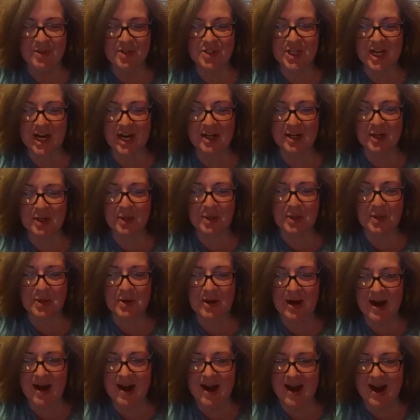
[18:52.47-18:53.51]
check
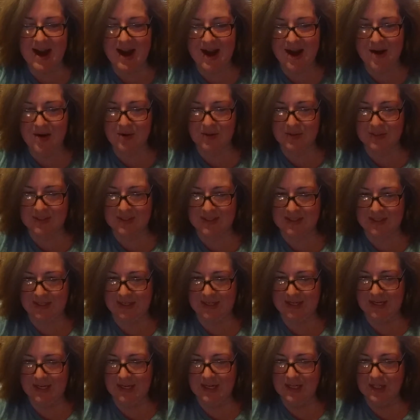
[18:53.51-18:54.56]
her out.
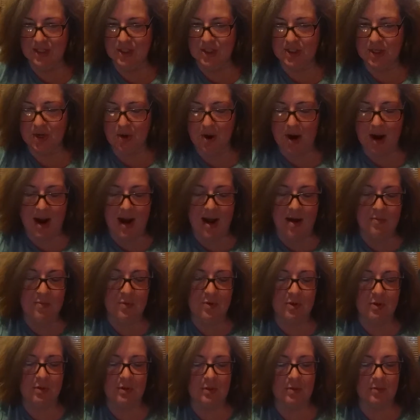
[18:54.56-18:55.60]
So I
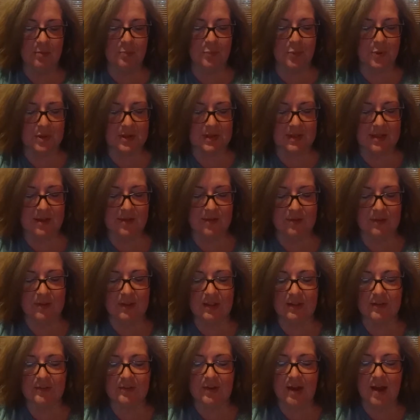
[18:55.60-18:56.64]
will put these
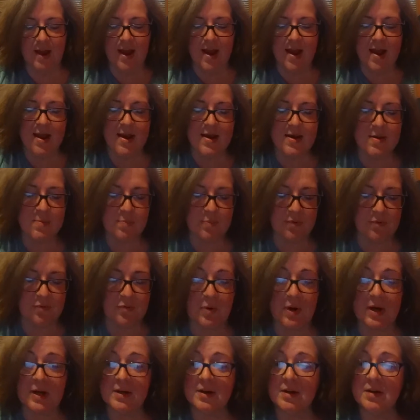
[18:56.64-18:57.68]
links on
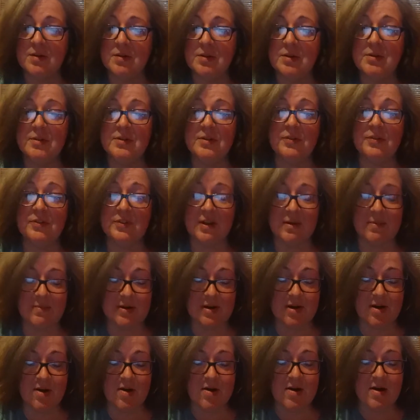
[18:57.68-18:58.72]
before I conclude the
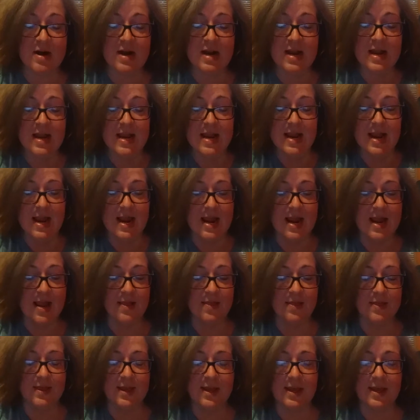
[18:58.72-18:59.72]
seminar, and